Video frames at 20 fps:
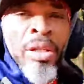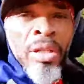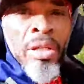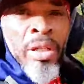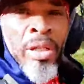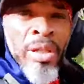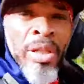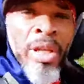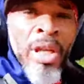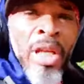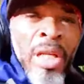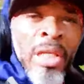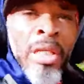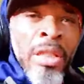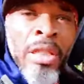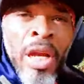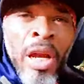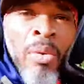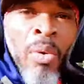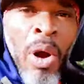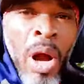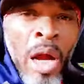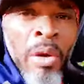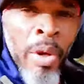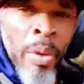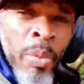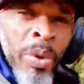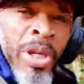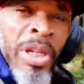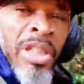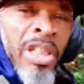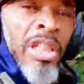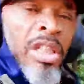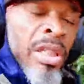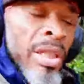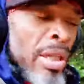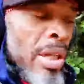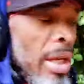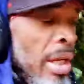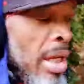No. You're warring with
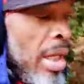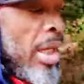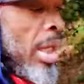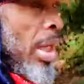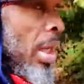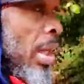this,